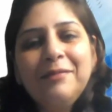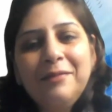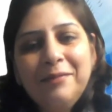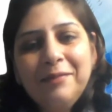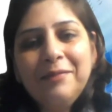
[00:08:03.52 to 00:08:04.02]

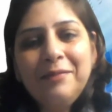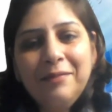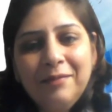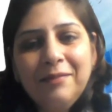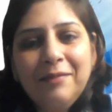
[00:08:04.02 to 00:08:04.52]
Panda
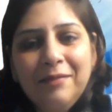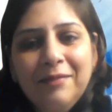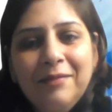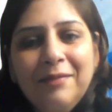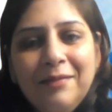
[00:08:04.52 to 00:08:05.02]
became
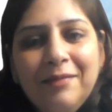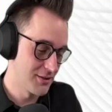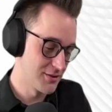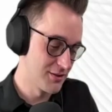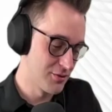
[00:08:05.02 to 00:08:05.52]
more, not
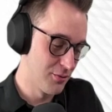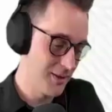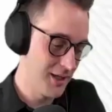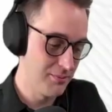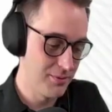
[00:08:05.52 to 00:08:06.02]
just the
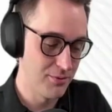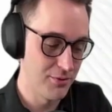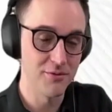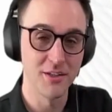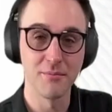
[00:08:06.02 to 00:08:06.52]
domain, but more
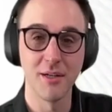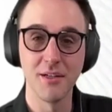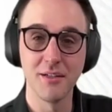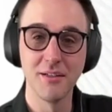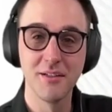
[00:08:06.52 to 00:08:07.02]
of like
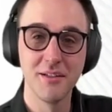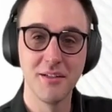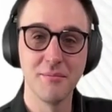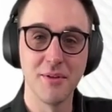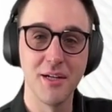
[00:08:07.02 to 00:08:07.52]
my
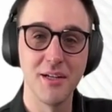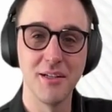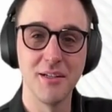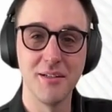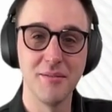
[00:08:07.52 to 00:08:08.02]

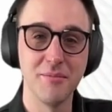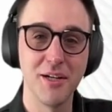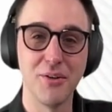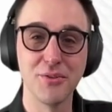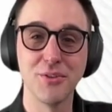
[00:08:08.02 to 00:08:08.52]

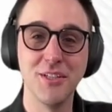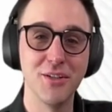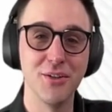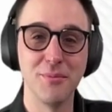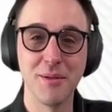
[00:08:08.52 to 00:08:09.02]
alter
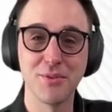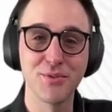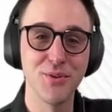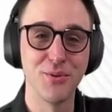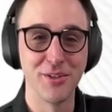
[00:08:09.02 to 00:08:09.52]
ego, my
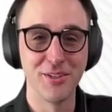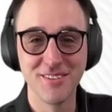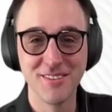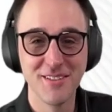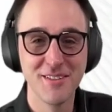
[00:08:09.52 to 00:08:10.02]
persona,
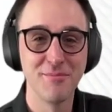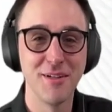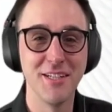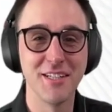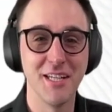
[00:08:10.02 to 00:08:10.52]
my
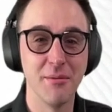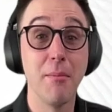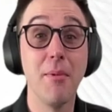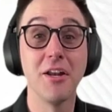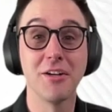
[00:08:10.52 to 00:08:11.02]
nickname, my
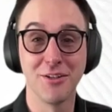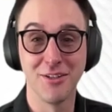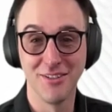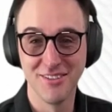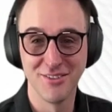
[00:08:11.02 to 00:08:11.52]

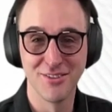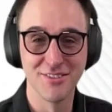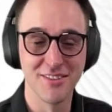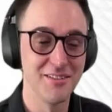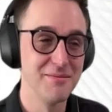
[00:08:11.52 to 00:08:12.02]
moniker, you could
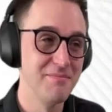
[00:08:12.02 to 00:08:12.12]
say.